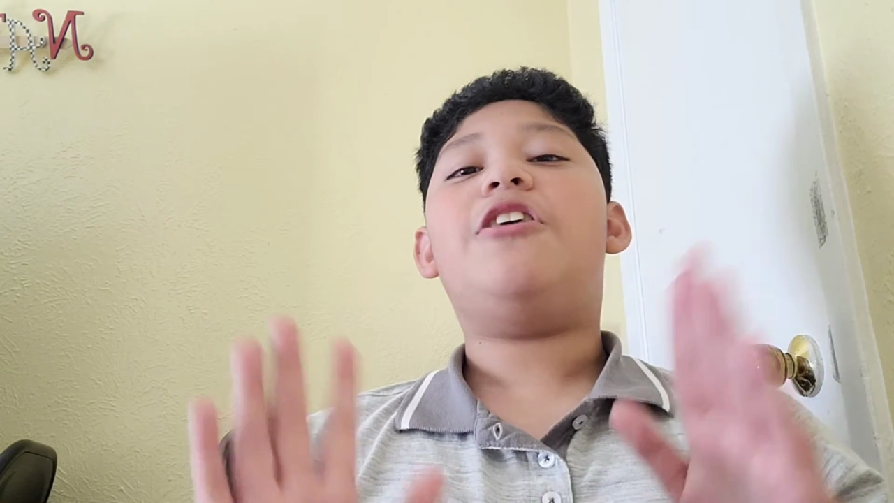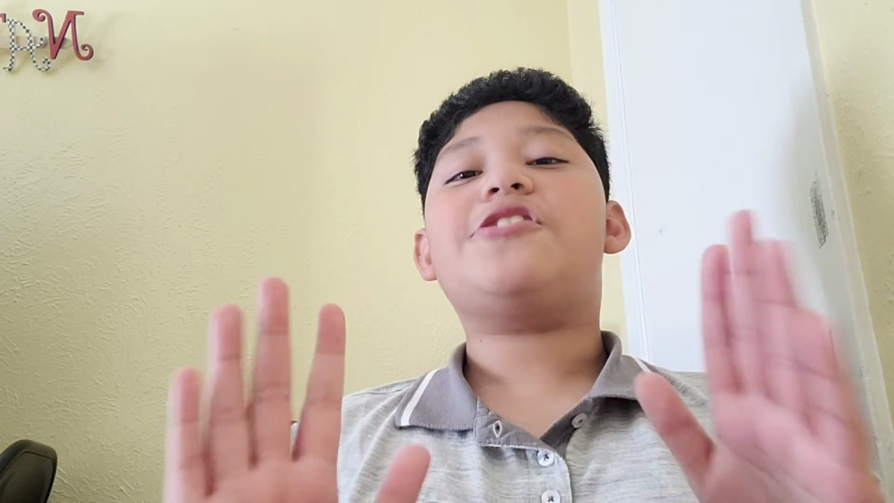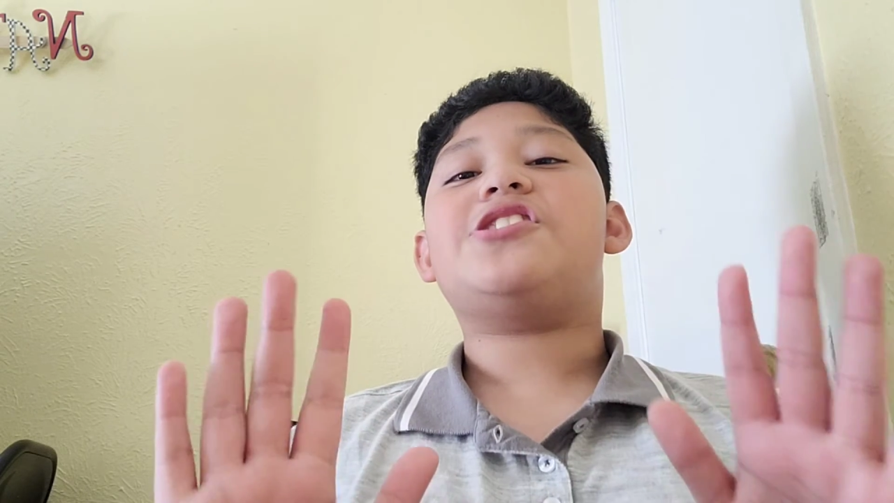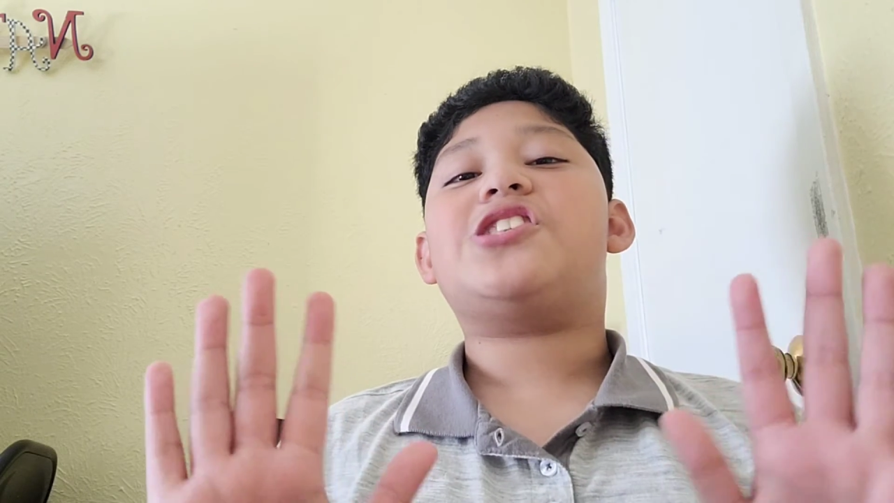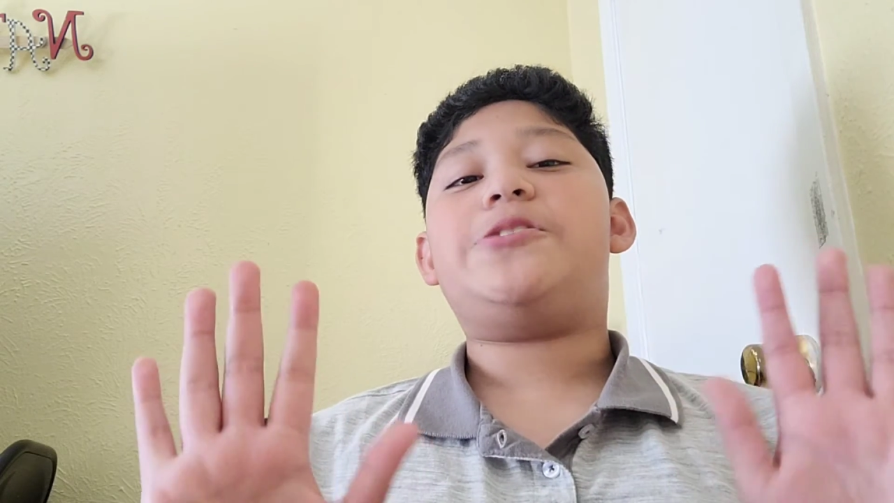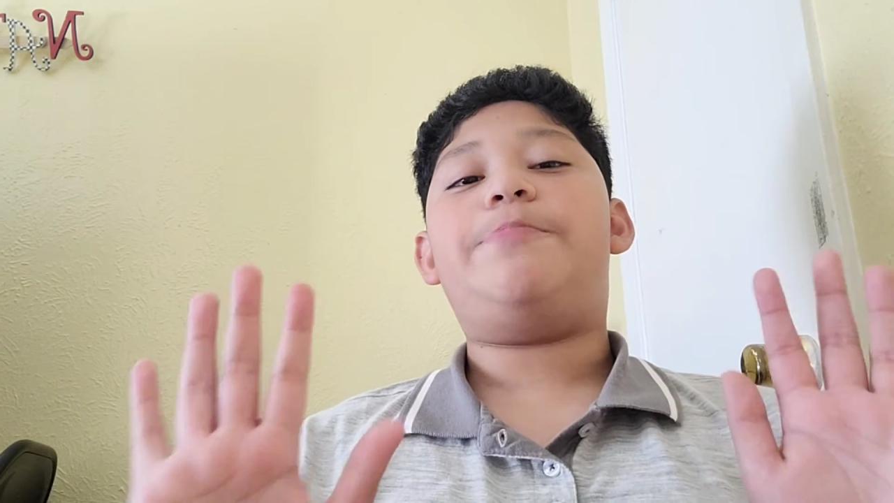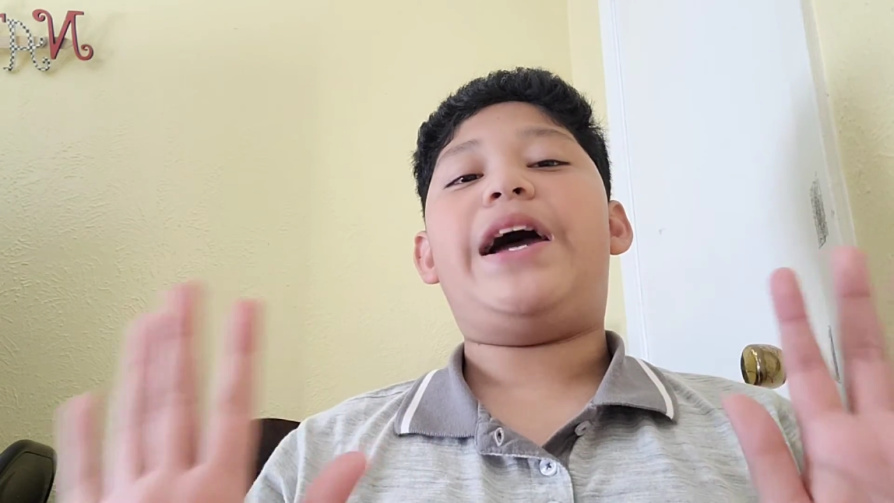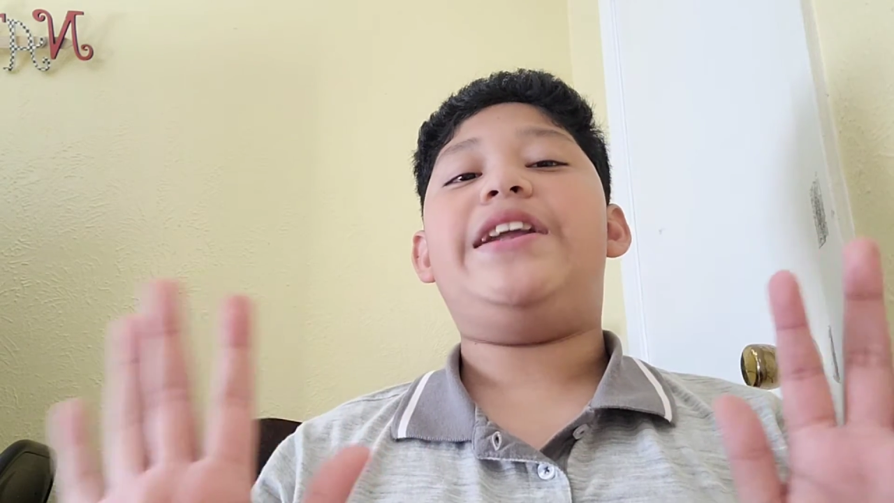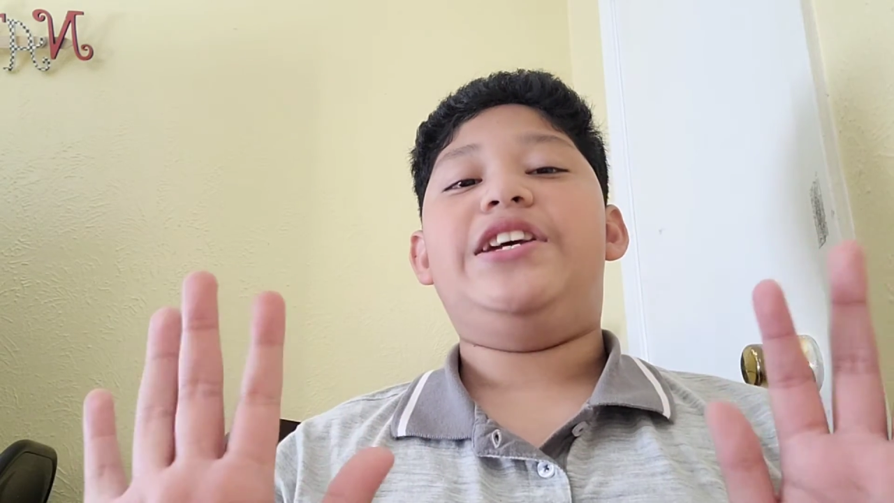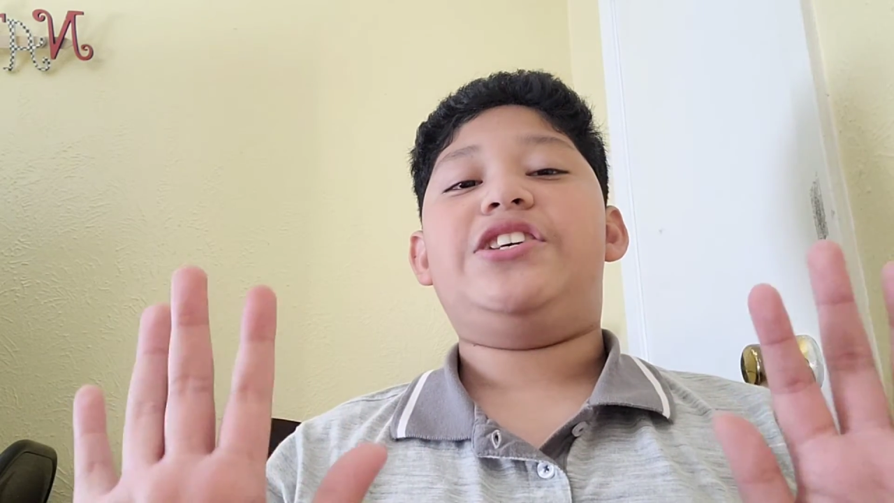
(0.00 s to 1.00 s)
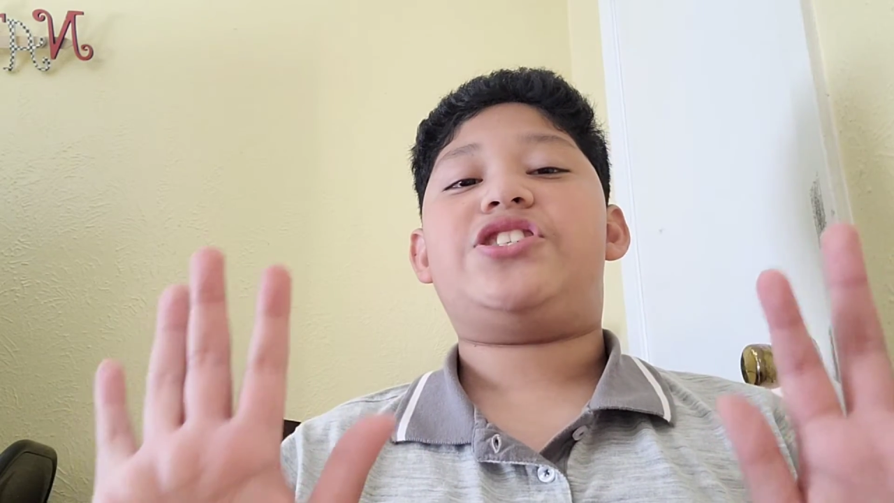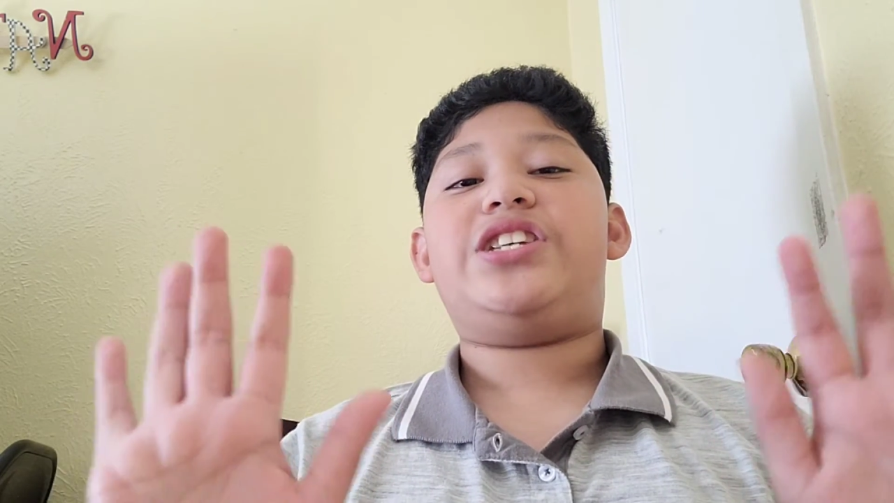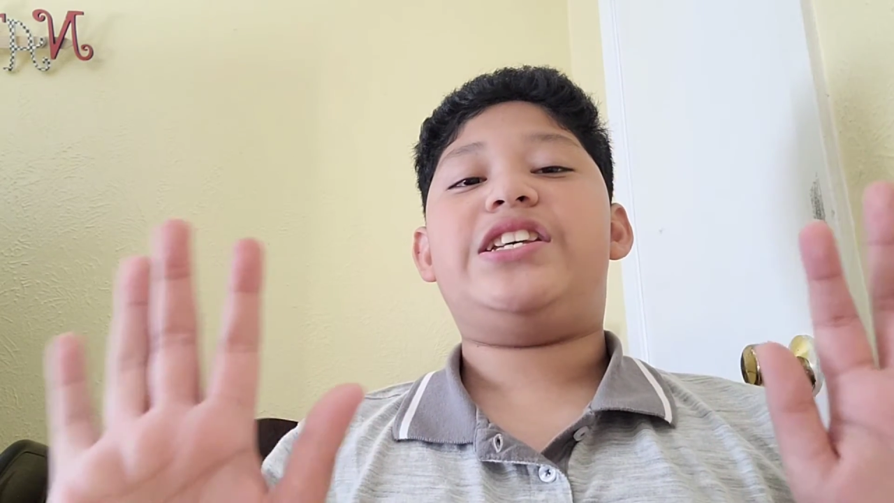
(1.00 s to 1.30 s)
also Spanish.